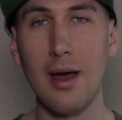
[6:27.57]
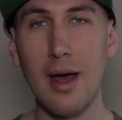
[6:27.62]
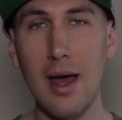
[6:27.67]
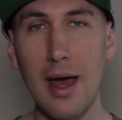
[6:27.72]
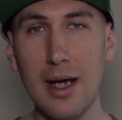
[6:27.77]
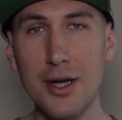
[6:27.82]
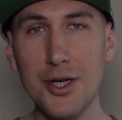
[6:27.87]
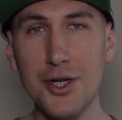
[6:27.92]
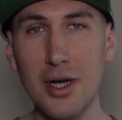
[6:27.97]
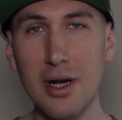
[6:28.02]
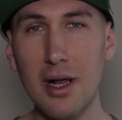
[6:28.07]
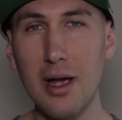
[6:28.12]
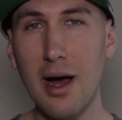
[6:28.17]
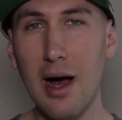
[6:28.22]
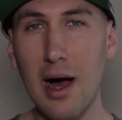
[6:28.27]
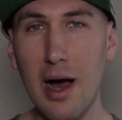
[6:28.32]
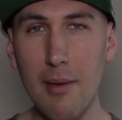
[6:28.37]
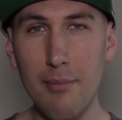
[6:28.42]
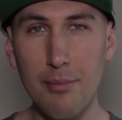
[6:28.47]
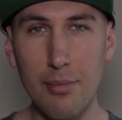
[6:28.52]
Actually,
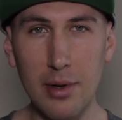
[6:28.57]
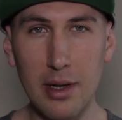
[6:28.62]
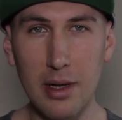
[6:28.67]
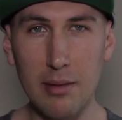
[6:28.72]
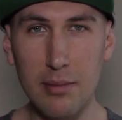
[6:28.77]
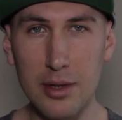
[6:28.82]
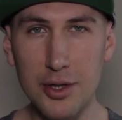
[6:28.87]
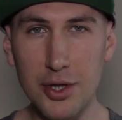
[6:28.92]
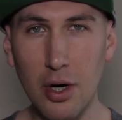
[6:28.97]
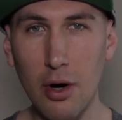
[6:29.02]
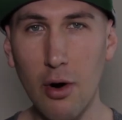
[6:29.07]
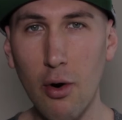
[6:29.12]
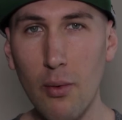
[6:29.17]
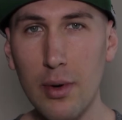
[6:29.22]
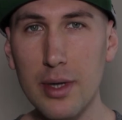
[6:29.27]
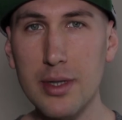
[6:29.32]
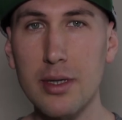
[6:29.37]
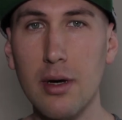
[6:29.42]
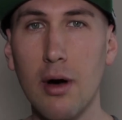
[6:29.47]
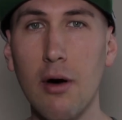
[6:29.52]
I'm pretty much
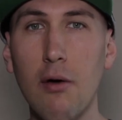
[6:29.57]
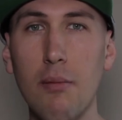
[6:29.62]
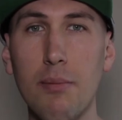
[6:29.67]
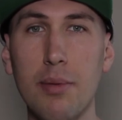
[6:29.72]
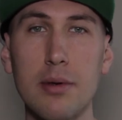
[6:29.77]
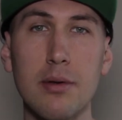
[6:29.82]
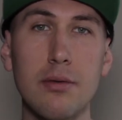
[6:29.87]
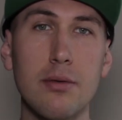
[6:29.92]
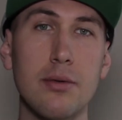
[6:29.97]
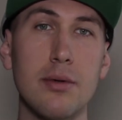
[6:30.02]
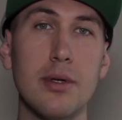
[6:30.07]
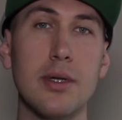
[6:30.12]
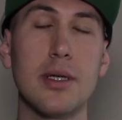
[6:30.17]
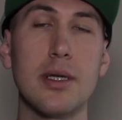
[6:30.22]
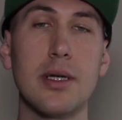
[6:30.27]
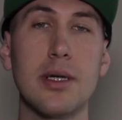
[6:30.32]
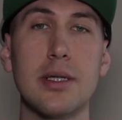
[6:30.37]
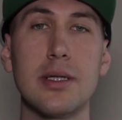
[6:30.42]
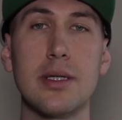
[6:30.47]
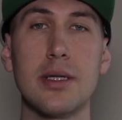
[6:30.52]
always open to
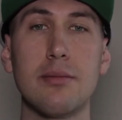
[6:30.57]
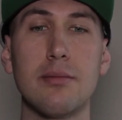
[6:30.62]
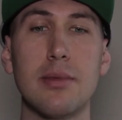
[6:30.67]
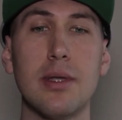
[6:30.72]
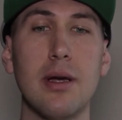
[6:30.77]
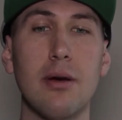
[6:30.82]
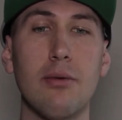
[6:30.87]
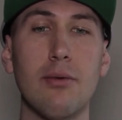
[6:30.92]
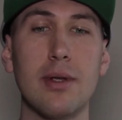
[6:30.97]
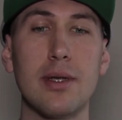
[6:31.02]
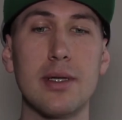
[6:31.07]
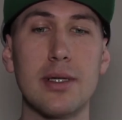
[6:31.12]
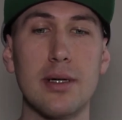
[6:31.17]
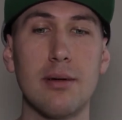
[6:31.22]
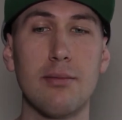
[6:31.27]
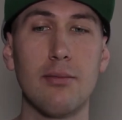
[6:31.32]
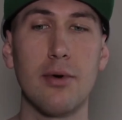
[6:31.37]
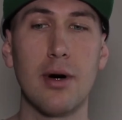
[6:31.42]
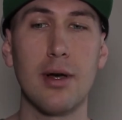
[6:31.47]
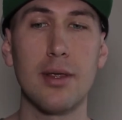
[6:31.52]
discuss something with
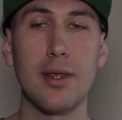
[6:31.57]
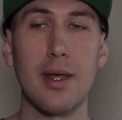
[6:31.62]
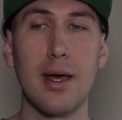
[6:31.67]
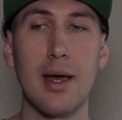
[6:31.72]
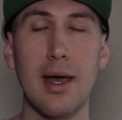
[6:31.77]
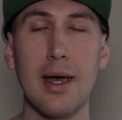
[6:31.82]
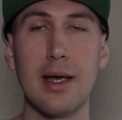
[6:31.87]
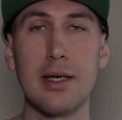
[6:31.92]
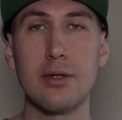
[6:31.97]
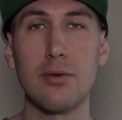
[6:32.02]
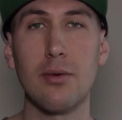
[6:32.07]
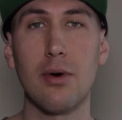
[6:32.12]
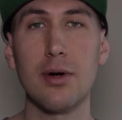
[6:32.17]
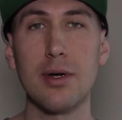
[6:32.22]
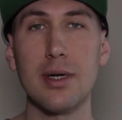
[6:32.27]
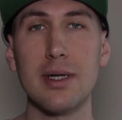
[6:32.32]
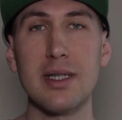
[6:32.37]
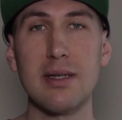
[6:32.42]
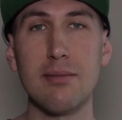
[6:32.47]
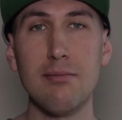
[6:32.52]
someone as
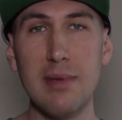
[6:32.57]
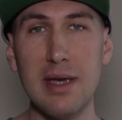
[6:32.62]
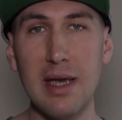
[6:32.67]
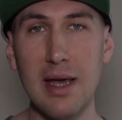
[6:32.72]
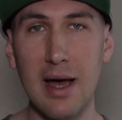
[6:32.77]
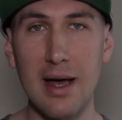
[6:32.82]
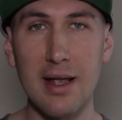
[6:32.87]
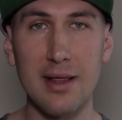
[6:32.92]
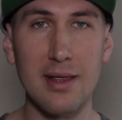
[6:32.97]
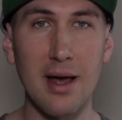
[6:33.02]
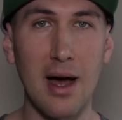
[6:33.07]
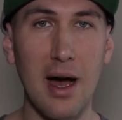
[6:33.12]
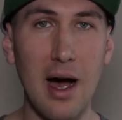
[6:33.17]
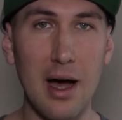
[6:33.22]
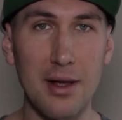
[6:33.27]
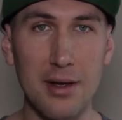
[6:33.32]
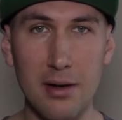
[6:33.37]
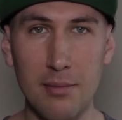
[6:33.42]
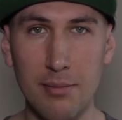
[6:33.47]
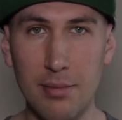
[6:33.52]
long as me and the
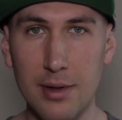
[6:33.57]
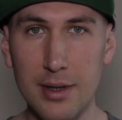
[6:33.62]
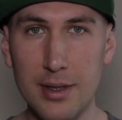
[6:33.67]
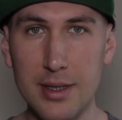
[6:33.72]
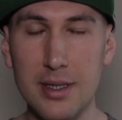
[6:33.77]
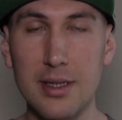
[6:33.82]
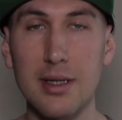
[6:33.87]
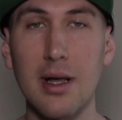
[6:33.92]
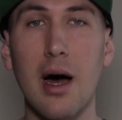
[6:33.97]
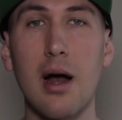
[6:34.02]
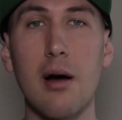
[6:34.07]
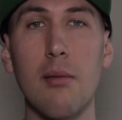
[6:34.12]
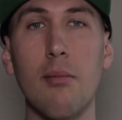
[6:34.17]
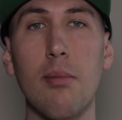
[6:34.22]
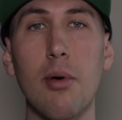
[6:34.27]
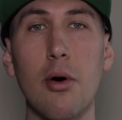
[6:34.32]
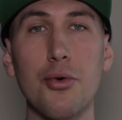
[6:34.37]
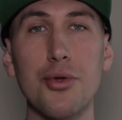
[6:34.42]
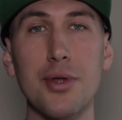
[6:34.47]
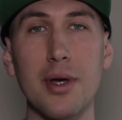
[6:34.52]
other person are
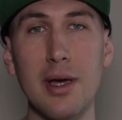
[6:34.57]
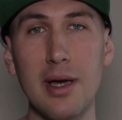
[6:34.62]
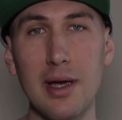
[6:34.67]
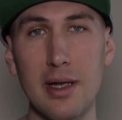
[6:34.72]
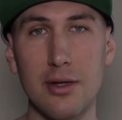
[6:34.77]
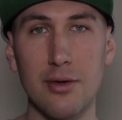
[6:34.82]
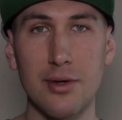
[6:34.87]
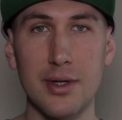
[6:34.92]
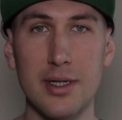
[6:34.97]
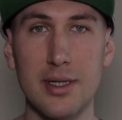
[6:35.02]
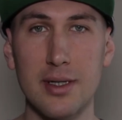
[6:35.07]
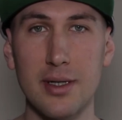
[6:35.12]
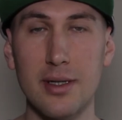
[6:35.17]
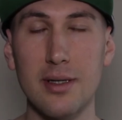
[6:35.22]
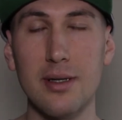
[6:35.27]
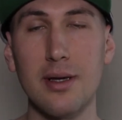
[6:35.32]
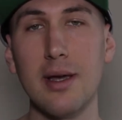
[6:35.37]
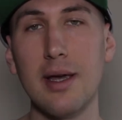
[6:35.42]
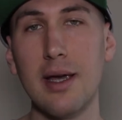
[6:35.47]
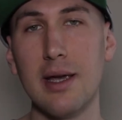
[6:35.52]
both
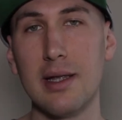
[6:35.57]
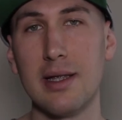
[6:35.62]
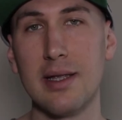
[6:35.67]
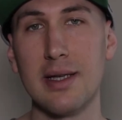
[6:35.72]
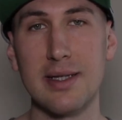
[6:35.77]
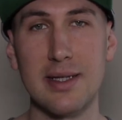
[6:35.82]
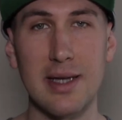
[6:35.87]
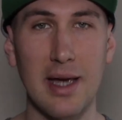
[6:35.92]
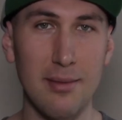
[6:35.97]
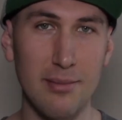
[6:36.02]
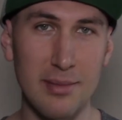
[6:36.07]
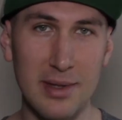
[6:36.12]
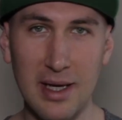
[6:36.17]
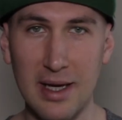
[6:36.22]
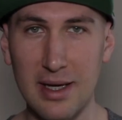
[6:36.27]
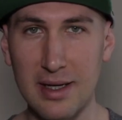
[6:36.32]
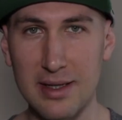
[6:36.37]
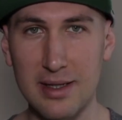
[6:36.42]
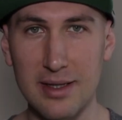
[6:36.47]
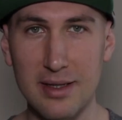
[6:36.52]
interested in the same
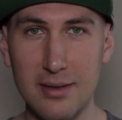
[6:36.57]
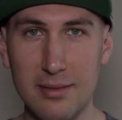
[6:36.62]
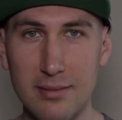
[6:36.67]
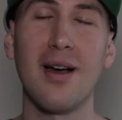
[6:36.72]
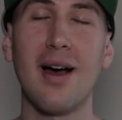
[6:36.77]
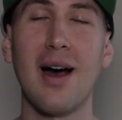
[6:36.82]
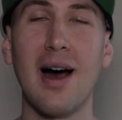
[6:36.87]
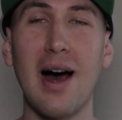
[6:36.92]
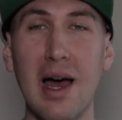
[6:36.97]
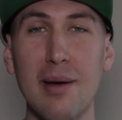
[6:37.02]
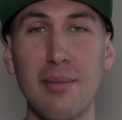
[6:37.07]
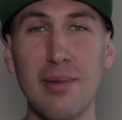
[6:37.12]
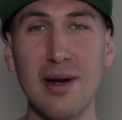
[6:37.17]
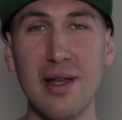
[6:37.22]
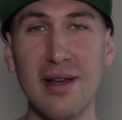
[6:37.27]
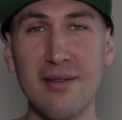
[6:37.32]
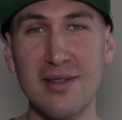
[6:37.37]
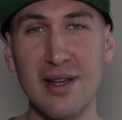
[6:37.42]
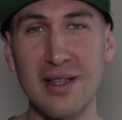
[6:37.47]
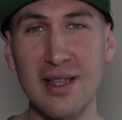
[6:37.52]
things. I
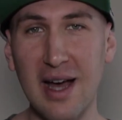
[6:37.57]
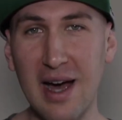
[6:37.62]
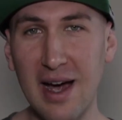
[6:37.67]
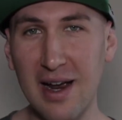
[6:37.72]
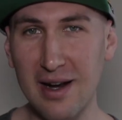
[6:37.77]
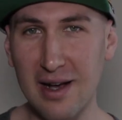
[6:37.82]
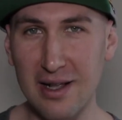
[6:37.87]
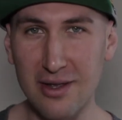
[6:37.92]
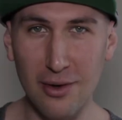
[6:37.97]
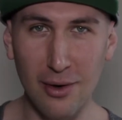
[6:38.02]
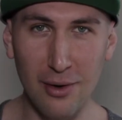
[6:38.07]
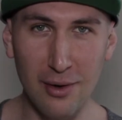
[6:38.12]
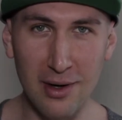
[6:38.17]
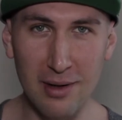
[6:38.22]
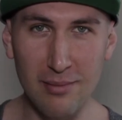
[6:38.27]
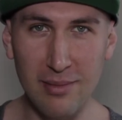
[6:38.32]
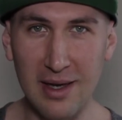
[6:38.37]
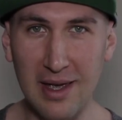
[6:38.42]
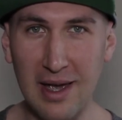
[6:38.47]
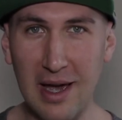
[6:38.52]
believe that I not only
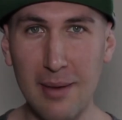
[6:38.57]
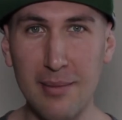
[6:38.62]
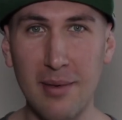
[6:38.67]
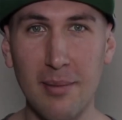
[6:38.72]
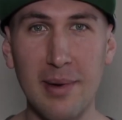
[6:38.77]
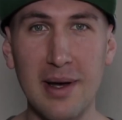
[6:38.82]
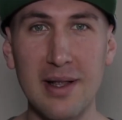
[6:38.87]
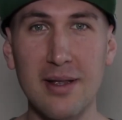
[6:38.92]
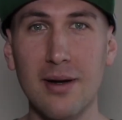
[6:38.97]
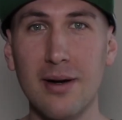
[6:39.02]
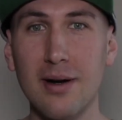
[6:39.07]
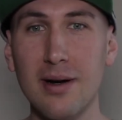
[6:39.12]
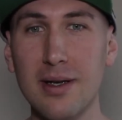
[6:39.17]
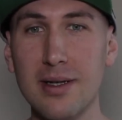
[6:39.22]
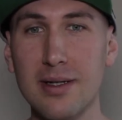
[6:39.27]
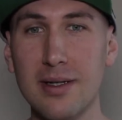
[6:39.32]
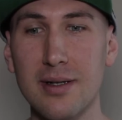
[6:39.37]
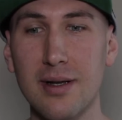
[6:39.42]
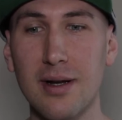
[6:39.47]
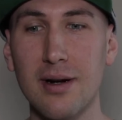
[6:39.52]
became a better
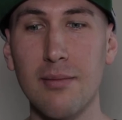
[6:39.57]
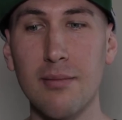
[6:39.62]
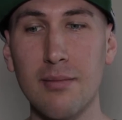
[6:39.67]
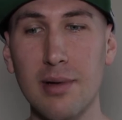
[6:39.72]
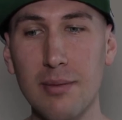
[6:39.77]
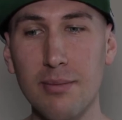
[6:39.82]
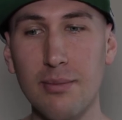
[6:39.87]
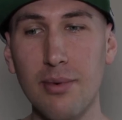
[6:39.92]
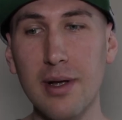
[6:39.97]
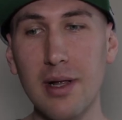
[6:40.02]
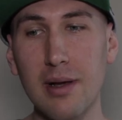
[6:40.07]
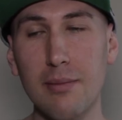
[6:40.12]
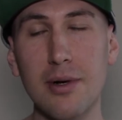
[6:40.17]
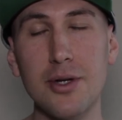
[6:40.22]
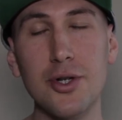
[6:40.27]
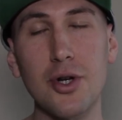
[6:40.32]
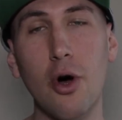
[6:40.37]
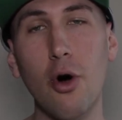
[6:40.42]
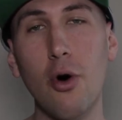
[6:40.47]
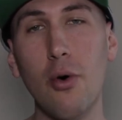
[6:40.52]
listener, but pretty
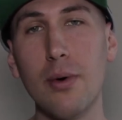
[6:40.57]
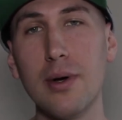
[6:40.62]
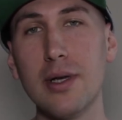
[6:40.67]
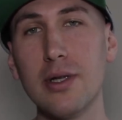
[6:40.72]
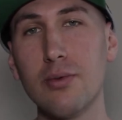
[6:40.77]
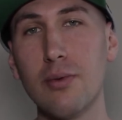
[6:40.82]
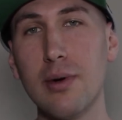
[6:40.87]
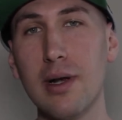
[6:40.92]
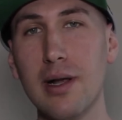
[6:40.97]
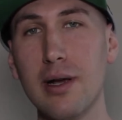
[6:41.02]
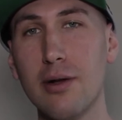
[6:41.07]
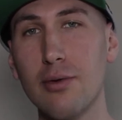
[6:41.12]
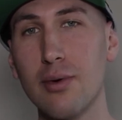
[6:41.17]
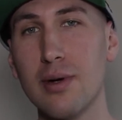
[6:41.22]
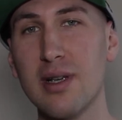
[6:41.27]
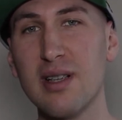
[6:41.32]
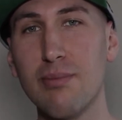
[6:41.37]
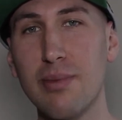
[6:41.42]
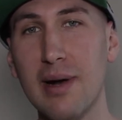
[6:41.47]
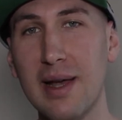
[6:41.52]
much always willing to
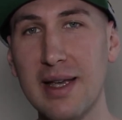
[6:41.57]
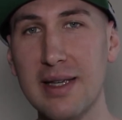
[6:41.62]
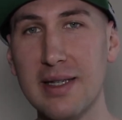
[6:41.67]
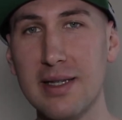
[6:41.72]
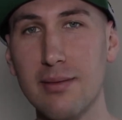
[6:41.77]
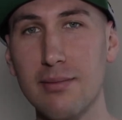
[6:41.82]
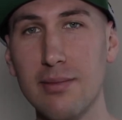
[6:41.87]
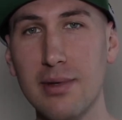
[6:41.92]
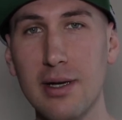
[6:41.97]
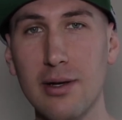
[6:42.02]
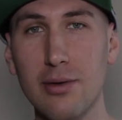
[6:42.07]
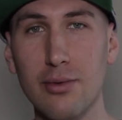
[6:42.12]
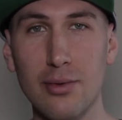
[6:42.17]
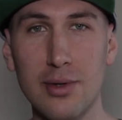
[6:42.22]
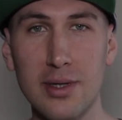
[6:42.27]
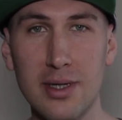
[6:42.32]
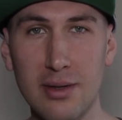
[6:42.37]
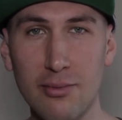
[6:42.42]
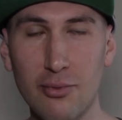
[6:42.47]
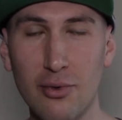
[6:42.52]
explain something to
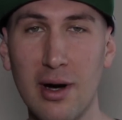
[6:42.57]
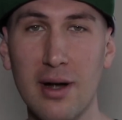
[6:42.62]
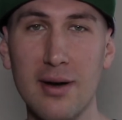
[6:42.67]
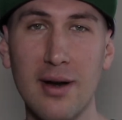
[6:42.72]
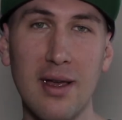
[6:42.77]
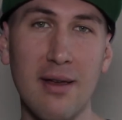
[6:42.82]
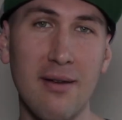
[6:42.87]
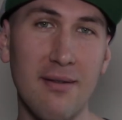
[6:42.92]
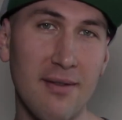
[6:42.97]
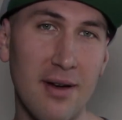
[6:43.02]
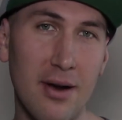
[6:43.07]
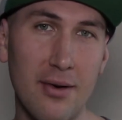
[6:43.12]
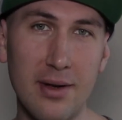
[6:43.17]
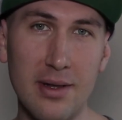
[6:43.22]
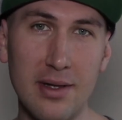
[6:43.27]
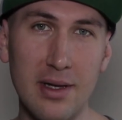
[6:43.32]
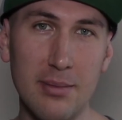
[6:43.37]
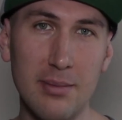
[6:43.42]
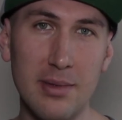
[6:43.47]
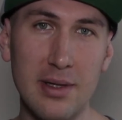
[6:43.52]
someone in very
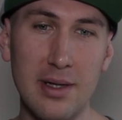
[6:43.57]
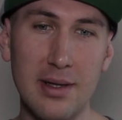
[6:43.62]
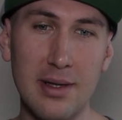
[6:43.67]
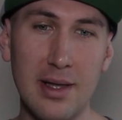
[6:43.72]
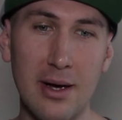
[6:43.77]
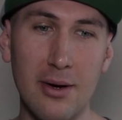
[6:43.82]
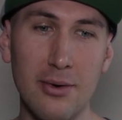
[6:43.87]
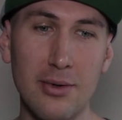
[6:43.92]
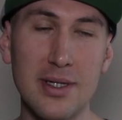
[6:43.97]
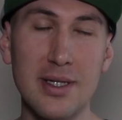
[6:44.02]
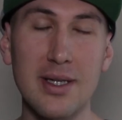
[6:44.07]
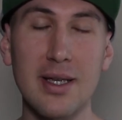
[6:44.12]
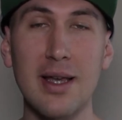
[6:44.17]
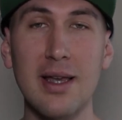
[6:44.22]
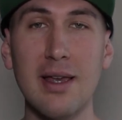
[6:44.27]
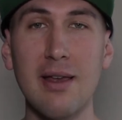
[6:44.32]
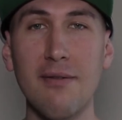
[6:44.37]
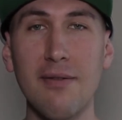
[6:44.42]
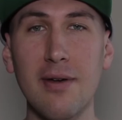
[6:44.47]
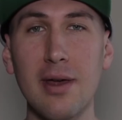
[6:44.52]
deep details
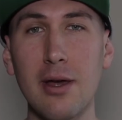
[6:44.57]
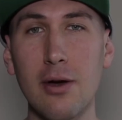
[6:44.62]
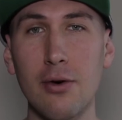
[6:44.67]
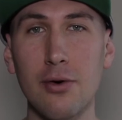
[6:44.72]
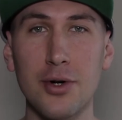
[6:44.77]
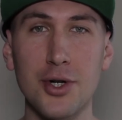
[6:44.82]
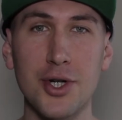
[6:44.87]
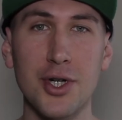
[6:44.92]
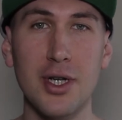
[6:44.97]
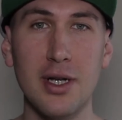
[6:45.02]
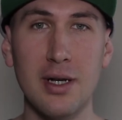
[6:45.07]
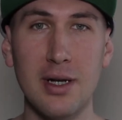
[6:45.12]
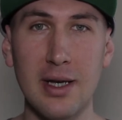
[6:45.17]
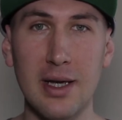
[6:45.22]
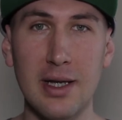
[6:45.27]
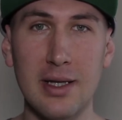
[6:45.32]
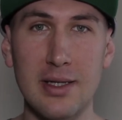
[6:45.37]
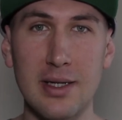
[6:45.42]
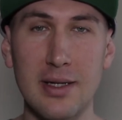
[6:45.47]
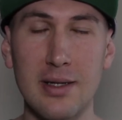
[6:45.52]
if he or she
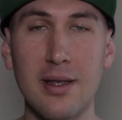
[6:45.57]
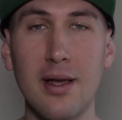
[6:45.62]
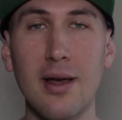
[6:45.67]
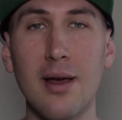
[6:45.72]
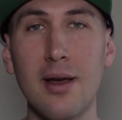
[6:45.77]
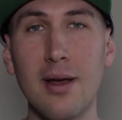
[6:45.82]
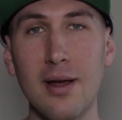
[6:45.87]
needs it.